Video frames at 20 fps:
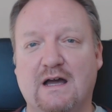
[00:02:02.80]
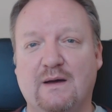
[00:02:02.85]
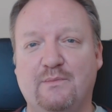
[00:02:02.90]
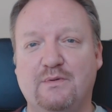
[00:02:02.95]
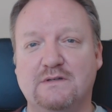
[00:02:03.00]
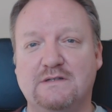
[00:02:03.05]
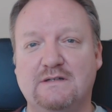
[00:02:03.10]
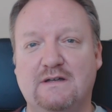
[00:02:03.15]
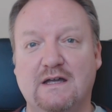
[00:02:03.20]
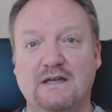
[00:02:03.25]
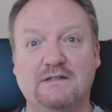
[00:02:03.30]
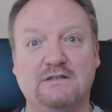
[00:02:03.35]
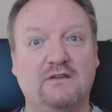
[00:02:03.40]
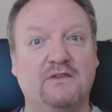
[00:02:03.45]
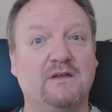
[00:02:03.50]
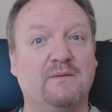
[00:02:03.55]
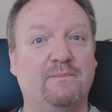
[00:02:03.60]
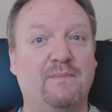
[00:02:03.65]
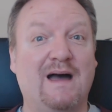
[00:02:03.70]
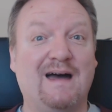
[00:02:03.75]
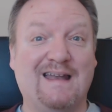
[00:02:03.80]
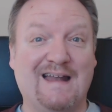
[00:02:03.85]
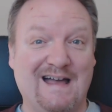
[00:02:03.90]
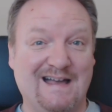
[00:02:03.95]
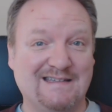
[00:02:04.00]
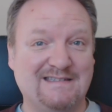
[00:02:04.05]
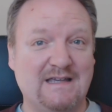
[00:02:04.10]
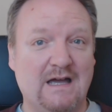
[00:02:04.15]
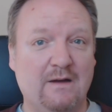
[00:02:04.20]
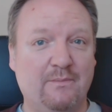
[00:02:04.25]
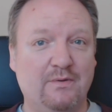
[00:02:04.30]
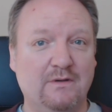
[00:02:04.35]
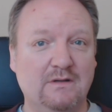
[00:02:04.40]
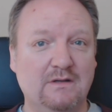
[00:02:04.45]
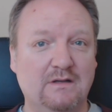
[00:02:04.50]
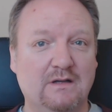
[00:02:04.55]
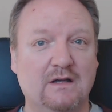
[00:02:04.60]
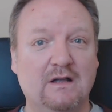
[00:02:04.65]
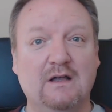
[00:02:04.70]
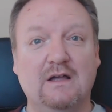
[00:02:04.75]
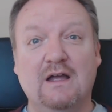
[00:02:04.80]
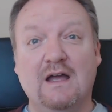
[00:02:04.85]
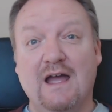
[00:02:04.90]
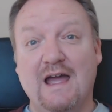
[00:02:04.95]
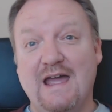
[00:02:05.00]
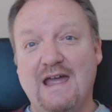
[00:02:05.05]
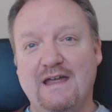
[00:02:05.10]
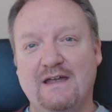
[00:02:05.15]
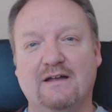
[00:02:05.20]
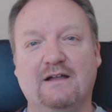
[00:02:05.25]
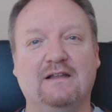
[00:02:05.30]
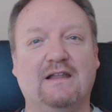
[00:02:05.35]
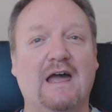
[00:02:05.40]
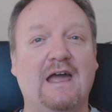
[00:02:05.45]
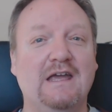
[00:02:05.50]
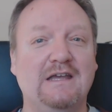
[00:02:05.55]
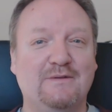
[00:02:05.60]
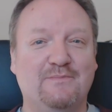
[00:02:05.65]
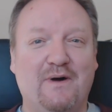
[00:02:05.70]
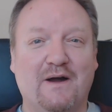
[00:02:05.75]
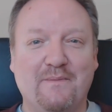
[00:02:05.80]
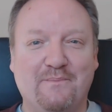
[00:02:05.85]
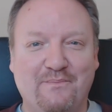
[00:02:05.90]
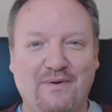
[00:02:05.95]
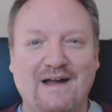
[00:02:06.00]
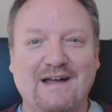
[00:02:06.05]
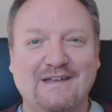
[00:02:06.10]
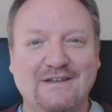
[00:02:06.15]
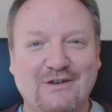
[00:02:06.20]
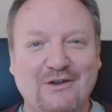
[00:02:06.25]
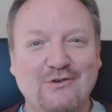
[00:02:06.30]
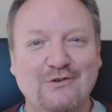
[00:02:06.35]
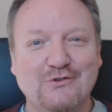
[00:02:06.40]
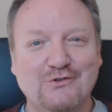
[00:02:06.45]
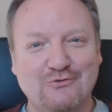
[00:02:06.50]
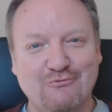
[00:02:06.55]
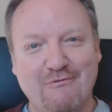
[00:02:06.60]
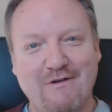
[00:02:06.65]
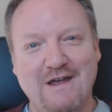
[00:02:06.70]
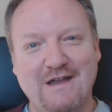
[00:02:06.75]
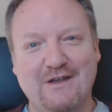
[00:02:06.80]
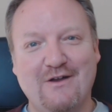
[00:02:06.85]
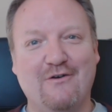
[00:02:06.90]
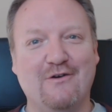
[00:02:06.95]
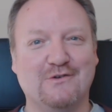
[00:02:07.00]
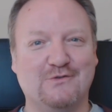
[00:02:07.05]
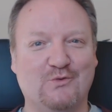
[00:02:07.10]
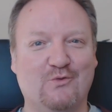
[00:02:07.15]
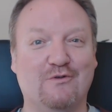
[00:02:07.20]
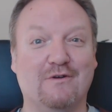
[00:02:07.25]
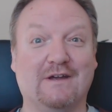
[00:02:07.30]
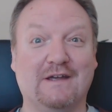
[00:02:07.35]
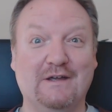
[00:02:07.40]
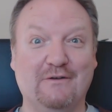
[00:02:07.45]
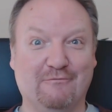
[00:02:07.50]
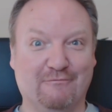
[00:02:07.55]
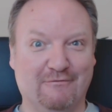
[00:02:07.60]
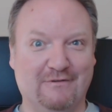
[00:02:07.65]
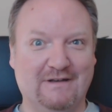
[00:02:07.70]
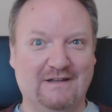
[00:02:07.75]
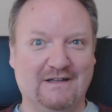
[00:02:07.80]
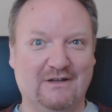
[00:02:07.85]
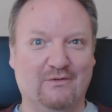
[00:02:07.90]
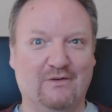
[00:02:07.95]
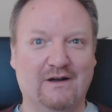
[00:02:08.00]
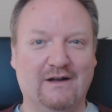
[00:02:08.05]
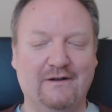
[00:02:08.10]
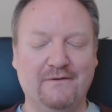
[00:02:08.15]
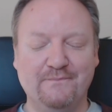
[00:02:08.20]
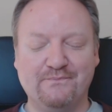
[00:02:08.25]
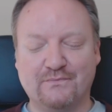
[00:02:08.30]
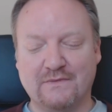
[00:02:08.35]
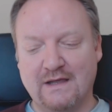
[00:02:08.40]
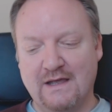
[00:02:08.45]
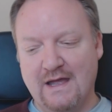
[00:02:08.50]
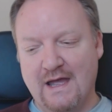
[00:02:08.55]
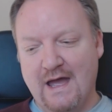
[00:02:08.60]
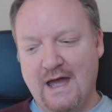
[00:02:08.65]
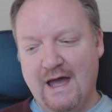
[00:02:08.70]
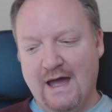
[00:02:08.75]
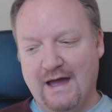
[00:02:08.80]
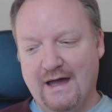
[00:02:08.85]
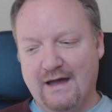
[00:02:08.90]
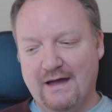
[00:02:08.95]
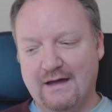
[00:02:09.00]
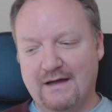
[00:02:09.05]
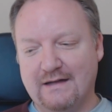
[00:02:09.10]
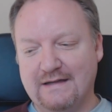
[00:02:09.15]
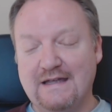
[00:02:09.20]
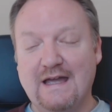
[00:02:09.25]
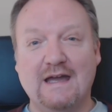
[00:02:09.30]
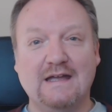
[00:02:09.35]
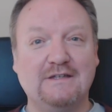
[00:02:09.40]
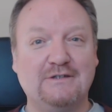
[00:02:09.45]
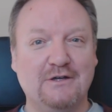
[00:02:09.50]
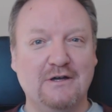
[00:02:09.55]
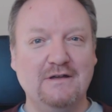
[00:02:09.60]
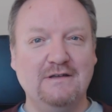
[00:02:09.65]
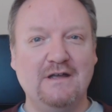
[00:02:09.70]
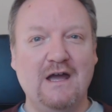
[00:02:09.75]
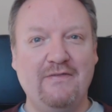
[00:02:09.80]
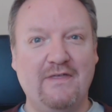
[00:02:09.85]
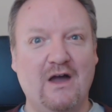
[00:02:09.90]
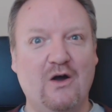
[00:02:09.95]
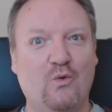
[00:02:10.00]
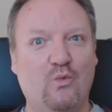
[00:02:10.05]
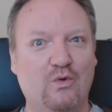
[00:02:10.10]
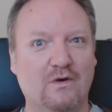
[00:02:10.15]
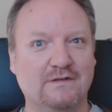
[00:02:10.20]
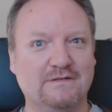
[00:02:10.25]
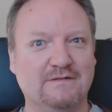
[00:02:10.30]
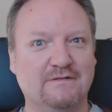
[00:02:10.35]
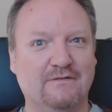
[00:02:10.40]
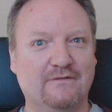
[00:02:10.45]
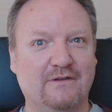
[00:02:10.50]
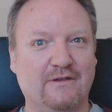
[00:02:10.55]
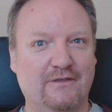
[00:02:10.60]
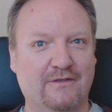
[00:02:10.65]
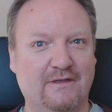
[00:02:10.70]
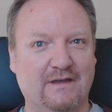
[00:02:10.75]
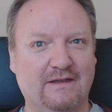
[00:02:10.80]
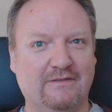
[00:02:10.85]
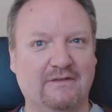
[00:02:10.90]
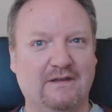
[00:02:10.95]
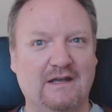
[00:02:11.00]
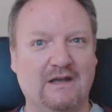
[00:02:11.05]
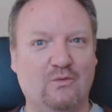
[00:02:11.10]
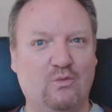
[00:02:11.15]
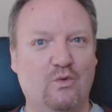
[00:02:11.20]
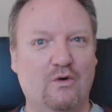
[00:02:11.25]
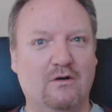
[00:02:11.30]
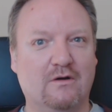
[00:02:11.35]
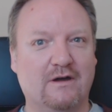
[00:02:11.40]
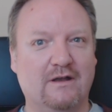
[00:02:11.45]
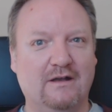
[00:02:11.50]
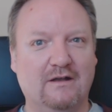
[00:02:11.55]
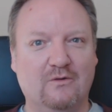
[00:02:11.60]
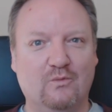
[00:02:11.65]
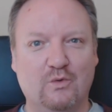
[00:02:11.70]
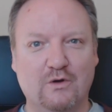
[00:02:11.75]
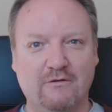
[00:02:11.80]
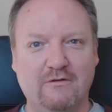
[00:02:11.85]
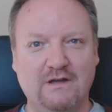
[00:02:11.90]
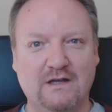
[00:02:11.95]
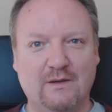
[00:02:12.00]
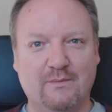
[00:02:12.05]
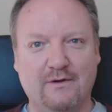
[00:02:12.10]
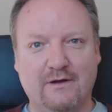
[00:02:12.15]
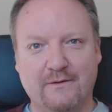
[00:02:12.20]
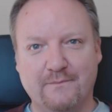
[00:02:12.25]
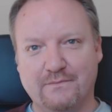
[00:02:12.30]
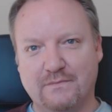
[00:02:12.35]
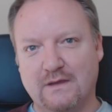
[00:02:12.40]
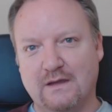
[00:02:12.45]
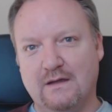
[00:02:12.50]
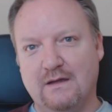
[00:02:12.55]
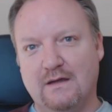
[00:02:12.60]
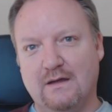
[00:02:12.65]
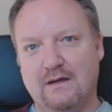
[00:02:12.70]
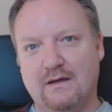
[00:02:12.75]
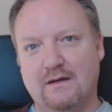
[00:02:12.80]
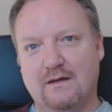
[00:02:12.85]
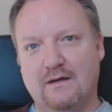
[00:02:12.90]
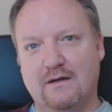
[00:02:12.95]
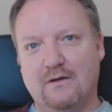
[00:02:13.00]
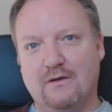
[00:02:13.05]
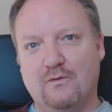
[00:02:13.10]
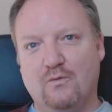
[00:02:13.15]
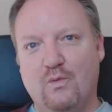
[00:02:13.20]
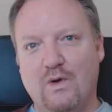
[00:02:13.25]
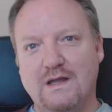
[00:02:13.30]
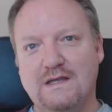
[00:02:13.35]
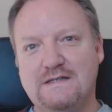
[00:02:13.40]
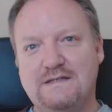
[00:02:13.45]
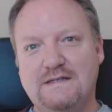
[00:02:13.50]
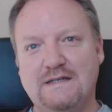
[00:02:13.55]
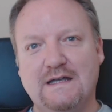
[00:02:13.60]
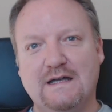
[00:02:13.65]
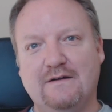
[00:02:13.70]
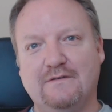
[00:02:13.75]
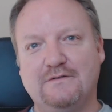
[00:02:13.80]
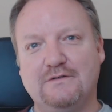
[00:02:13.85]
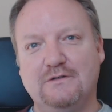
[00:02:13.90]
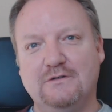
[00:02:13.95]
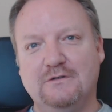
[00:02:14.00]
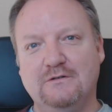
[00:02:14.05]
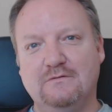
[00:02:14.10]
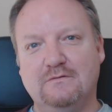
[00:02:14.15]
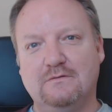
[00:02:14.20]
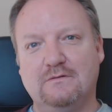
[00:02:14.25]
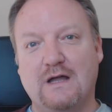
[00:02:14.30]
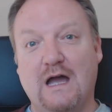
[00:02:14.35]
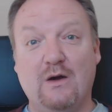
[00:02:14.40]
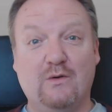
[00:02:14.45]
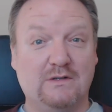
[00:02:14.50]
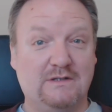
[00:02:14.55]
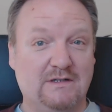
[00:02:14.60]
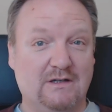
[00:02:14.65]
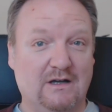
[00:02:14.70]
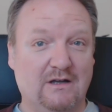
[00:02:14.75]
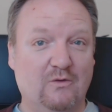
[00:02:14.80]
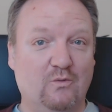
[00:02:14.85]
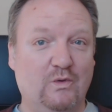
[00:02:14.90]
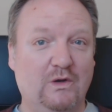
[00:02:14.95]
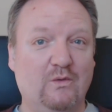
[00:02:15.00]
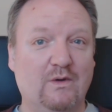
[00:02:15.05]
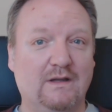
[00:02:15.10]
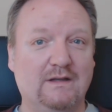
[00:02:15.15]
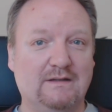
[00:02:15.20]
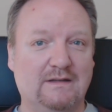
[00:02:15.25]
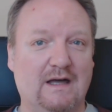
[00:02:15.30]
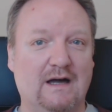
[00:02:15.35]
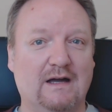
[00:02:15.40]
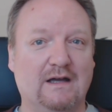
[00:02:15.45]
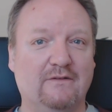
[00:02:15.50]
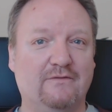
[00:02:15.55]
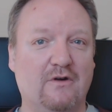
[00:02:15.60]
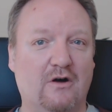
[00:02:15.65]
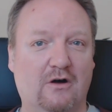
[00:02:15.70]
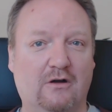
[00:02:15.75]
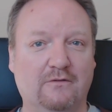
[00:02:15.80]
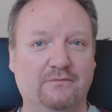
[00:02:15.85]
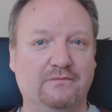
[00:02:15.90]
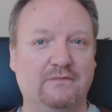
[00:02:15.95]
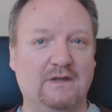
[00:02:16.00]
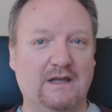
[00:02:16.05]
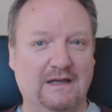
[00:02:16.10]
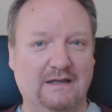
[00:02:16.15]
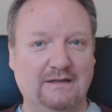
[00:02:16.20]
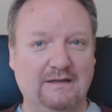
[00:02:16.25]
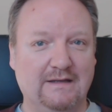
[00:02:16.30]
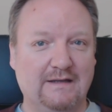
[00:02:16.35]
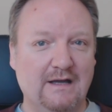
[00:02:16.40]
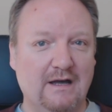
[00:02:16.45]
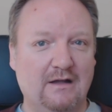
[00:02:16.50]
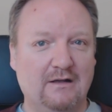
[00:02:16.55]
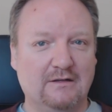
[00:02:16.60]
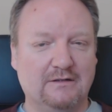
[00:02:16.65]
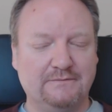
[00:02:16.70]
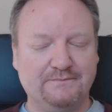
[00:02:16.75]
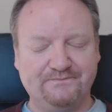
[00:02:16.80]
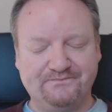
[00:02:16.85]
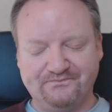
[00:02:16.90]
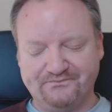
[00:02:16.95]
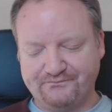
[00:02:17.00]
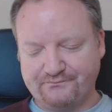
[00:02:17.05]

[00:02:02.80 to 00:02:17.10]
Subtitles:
to happen today, something bad has happened. Hey, at least my bad news radar is working really well. Yeah, it turned out that wasn't the thing that I'd woken up worrying about. Wednesday afternoon, our time, we went live on Indiegala.